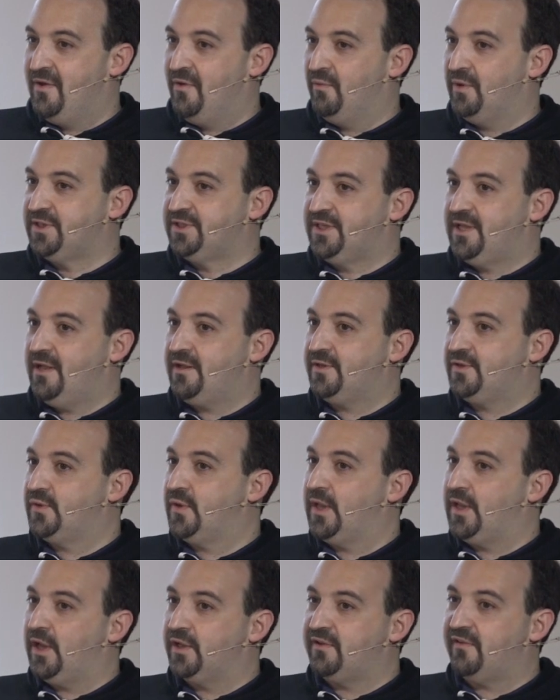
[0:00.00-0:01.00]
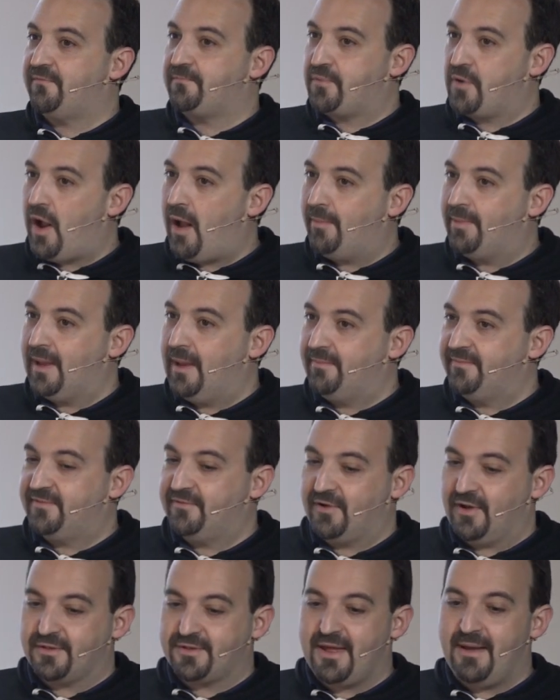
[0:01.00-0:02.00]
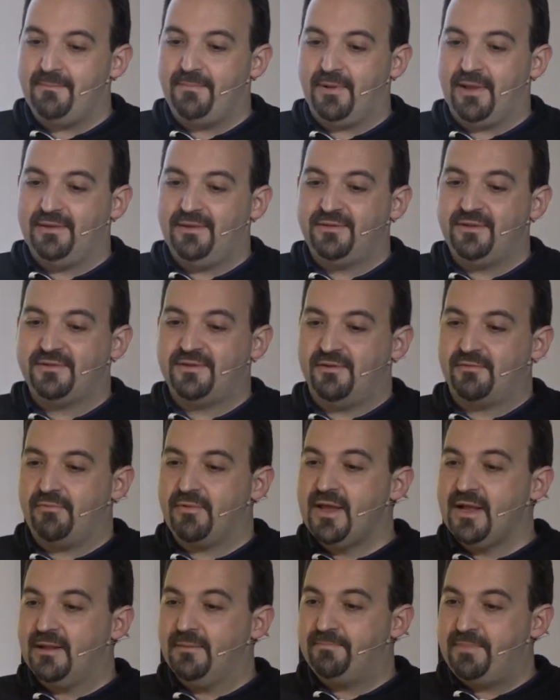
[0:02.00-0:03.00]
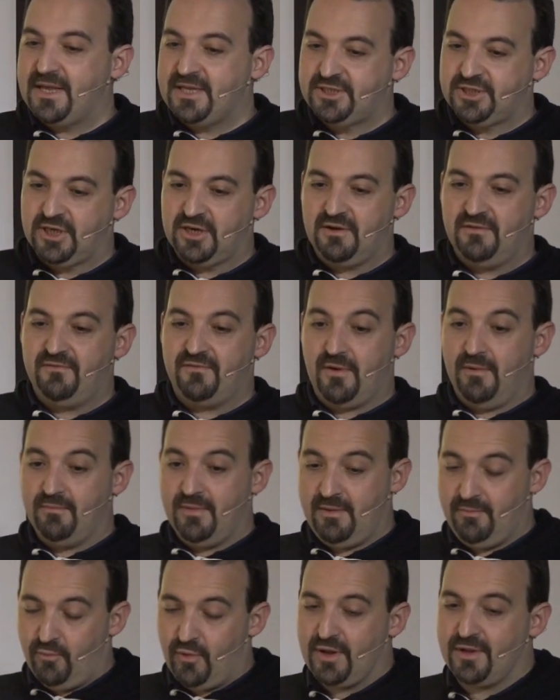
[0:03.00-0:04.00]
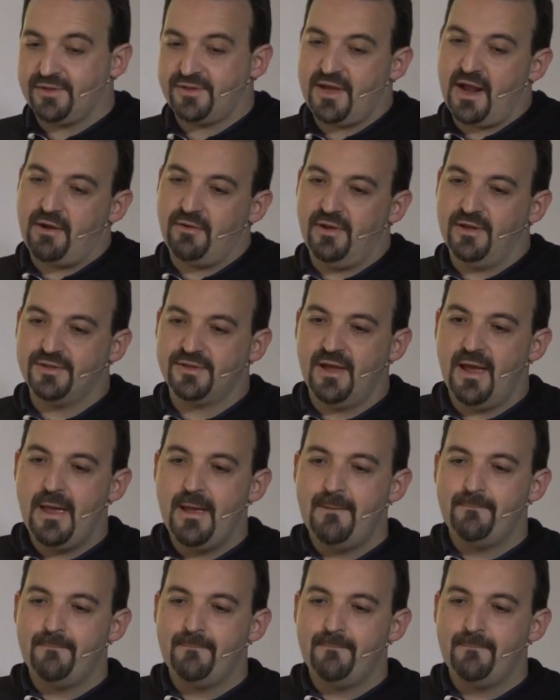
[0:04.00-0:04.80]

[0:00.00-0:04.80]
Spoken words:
which leads to a lot of problems. For example, and this is a real picture from in Buenos Aires.